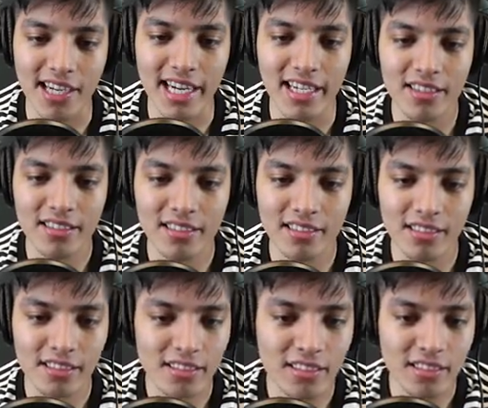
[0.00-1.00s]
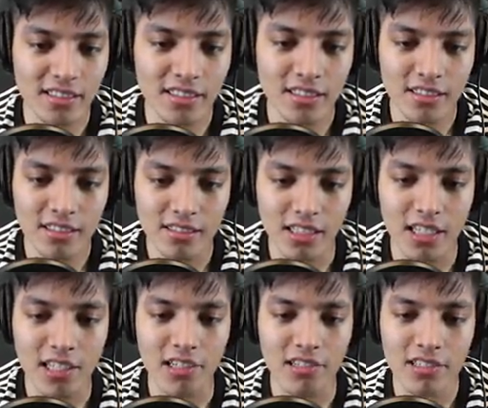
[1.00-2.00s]
are at.
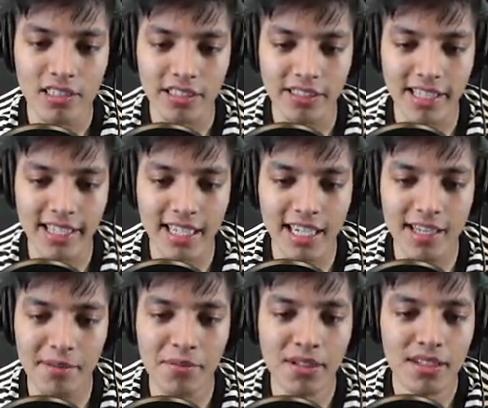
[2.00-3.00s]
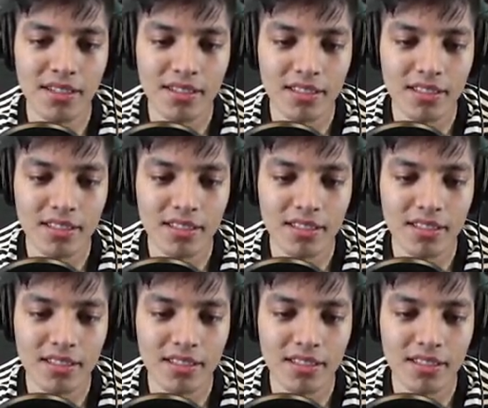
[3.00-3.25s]
Uh-oh. Here they come.